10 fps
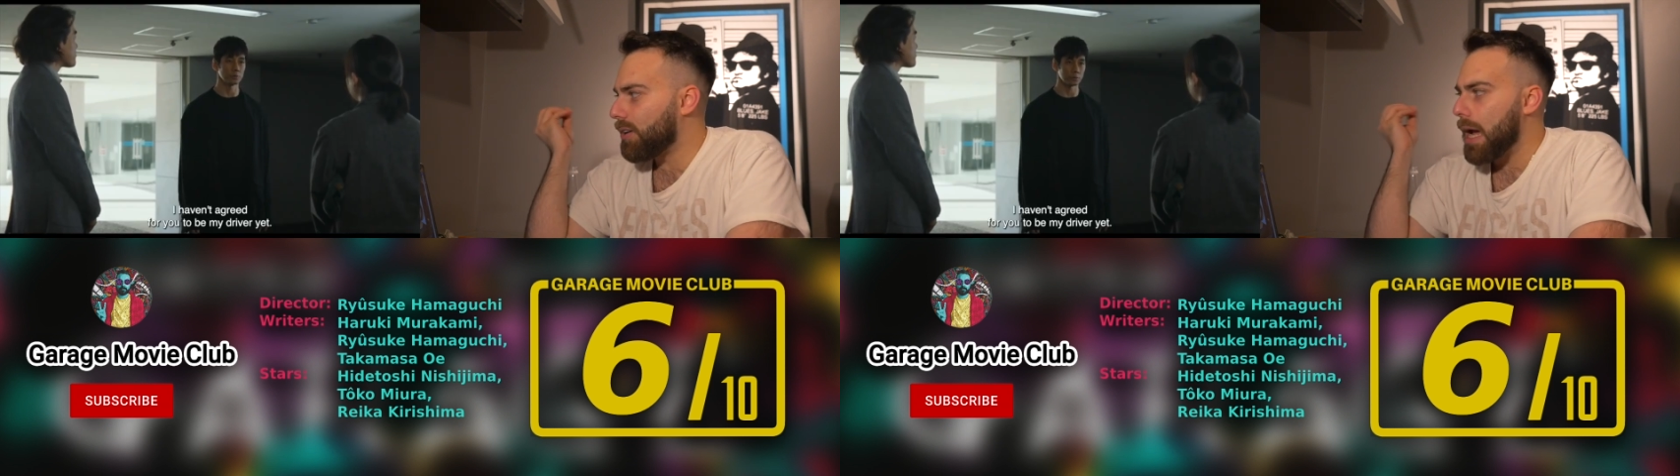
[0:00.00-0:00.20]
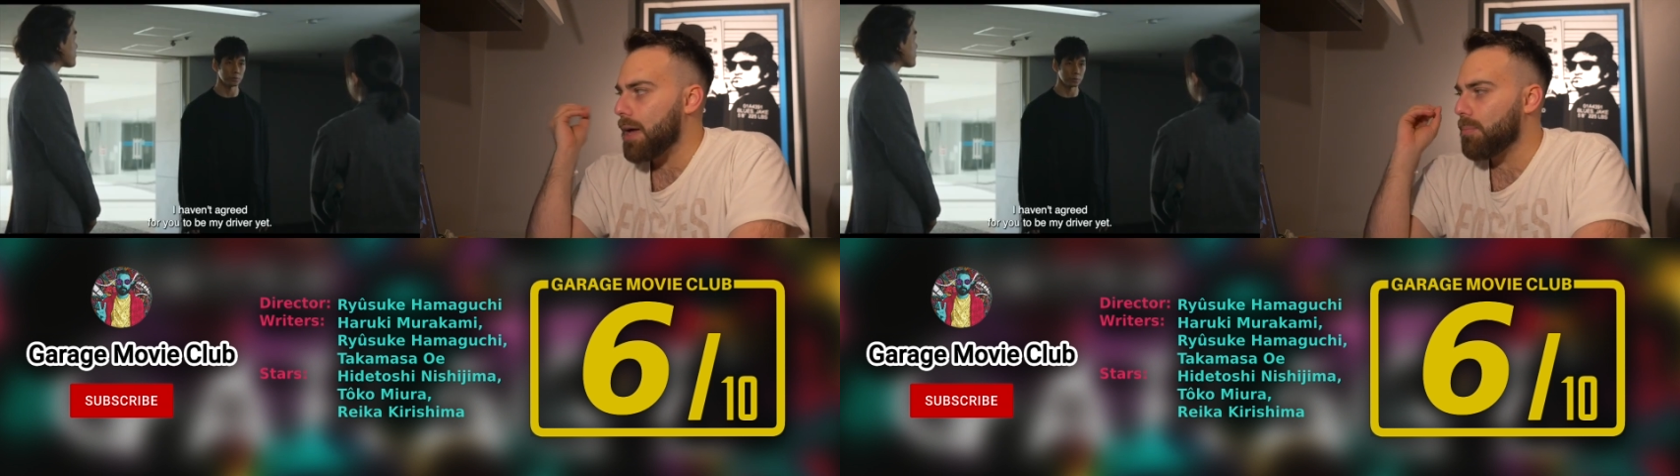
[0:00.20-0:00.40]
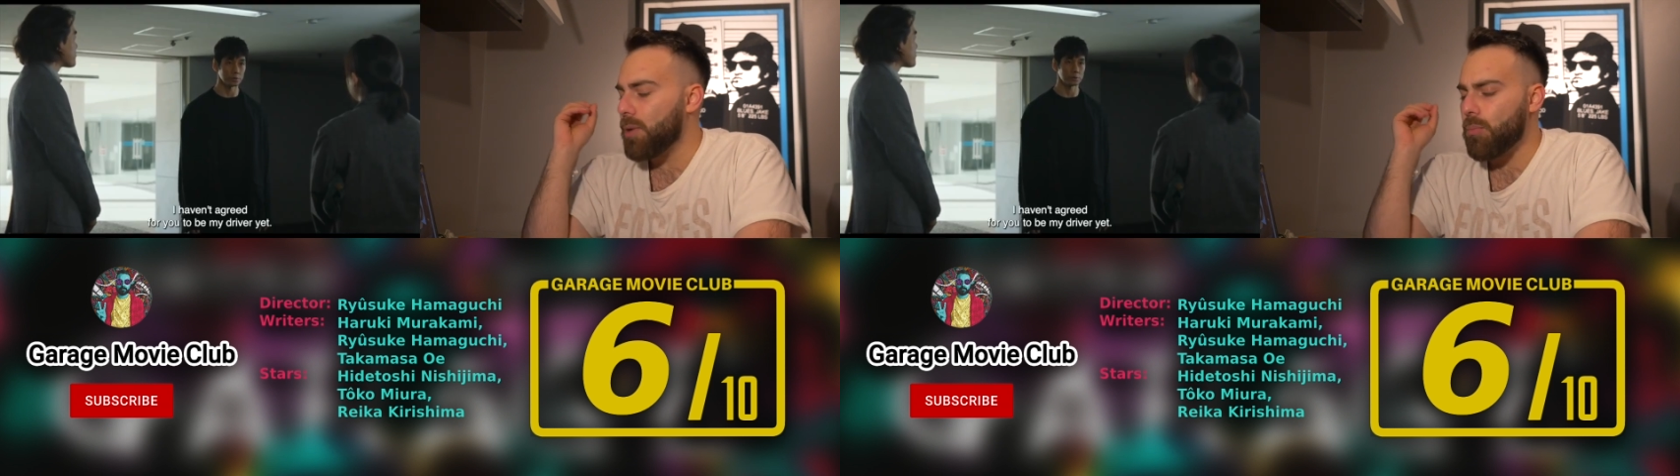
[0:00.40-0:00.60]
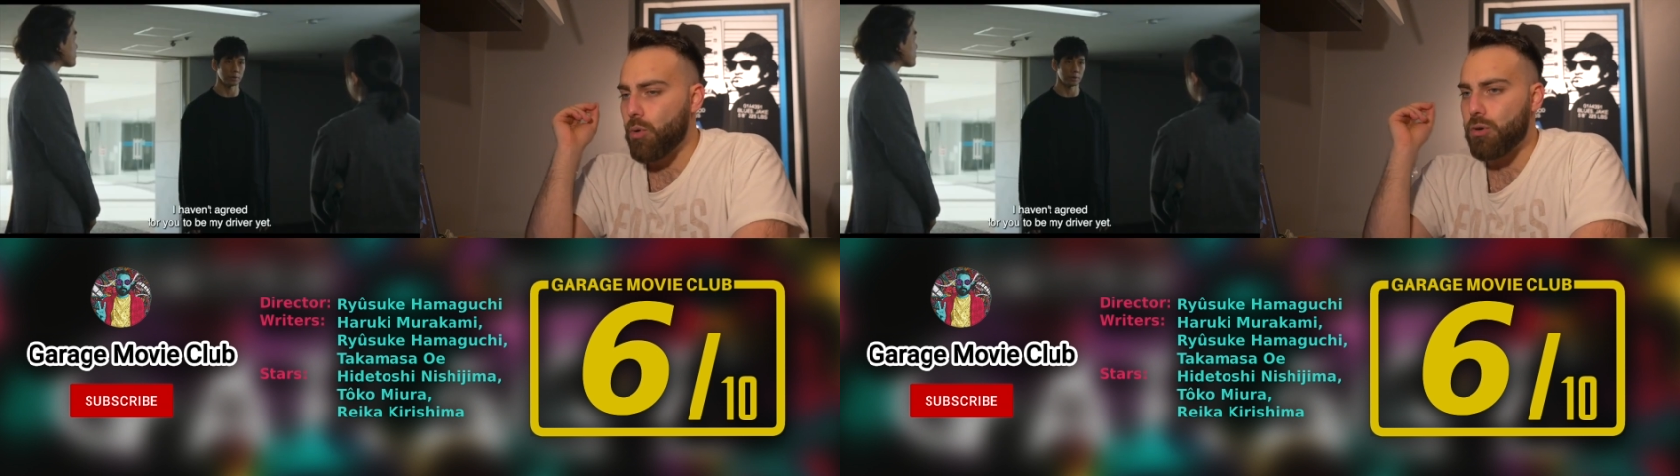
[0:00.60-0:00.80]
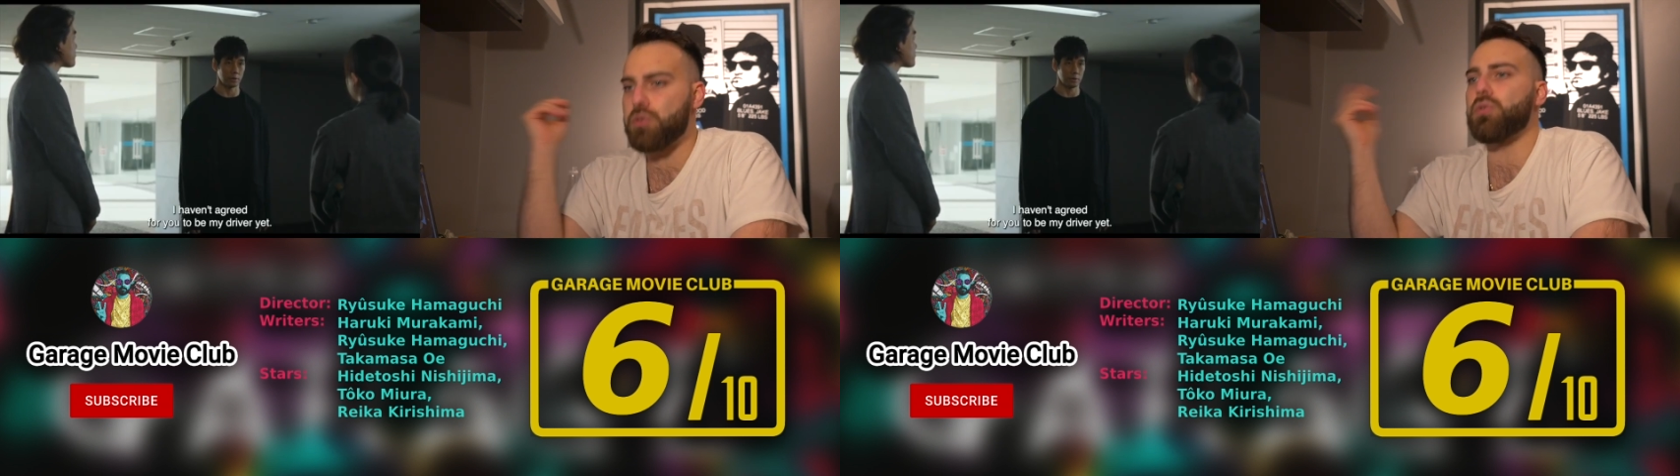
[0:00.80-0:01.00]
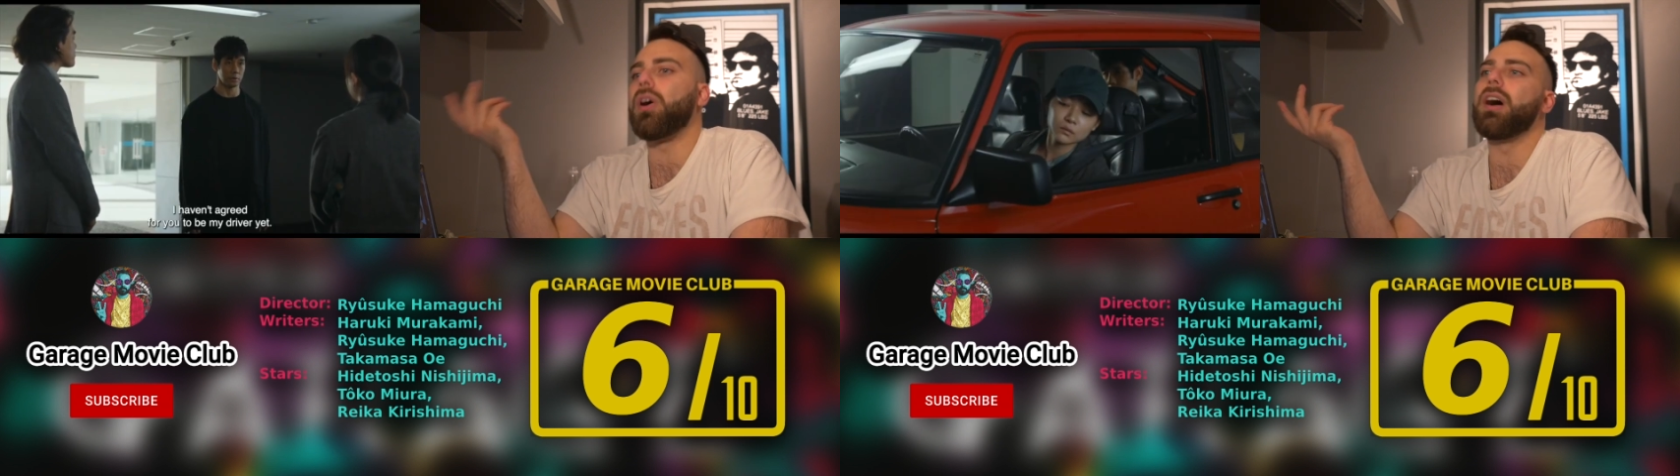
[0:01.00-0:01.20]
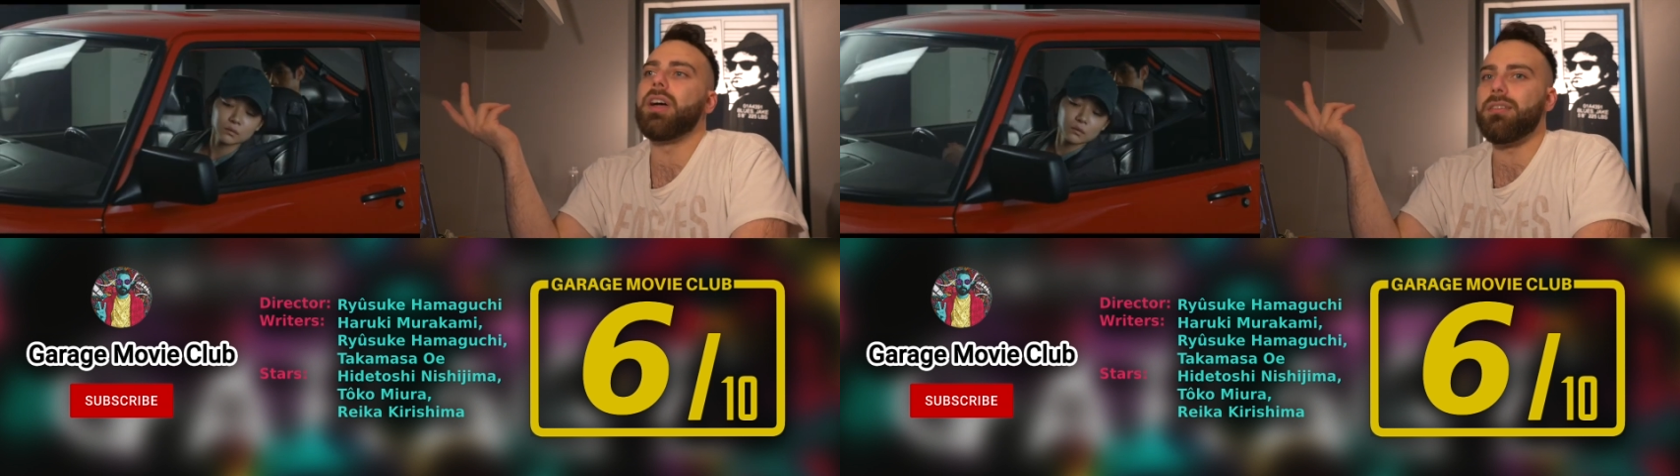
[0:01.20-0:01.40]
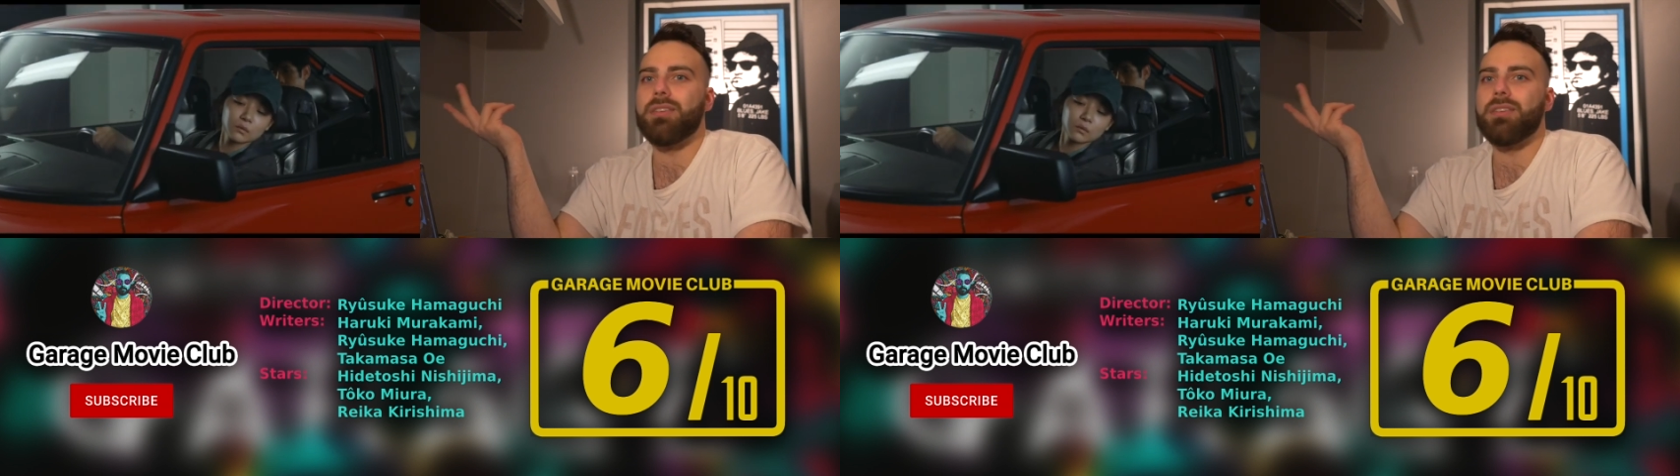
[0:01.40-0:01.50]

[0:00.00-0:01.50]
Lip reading: had a bit more drive